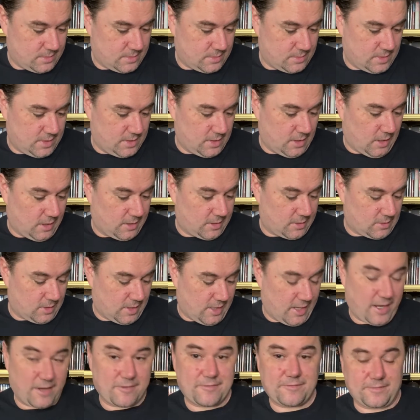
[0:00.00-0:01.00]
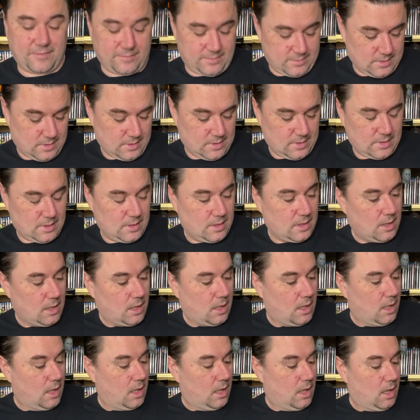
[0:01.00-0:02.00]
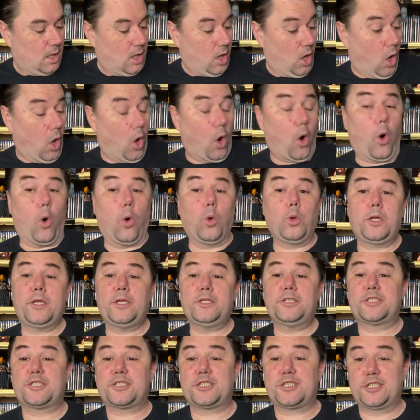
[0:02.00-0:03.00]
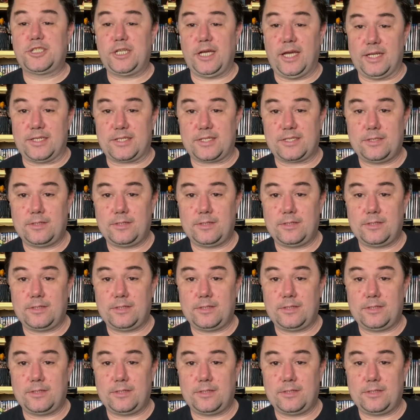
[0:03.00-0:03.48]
the autograph. Holy shit!